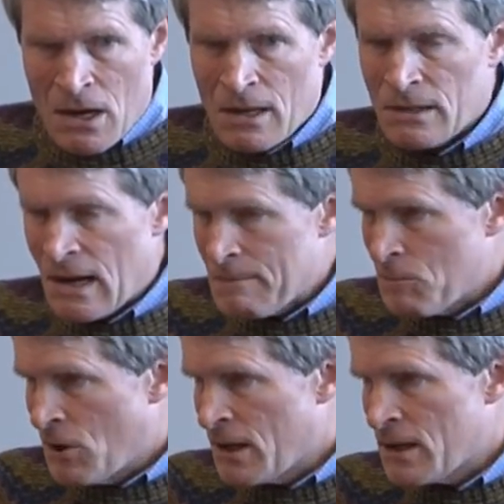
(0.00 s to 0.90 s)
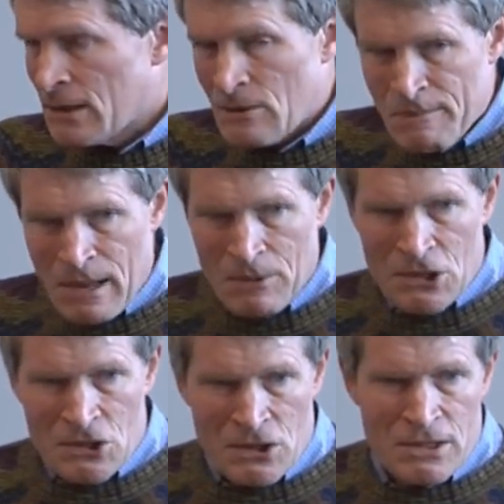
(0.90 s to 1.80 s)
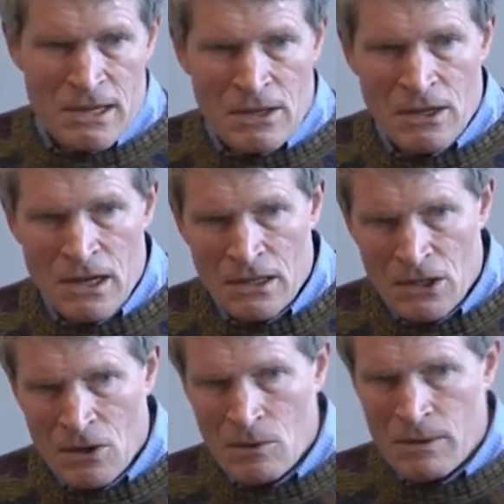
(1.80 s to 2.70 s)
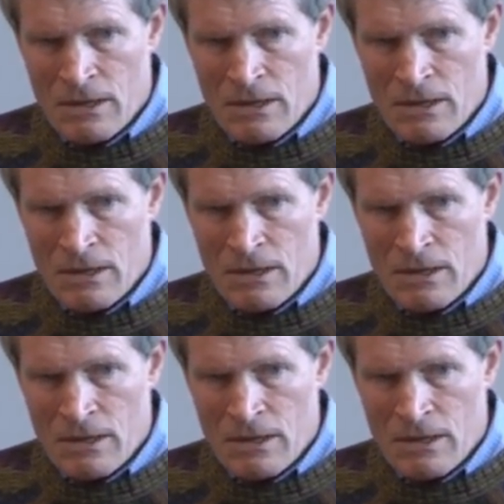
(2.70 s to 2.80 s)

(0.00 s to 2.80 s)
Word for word: At that point, I think the Republicans are going to say they're not going to go,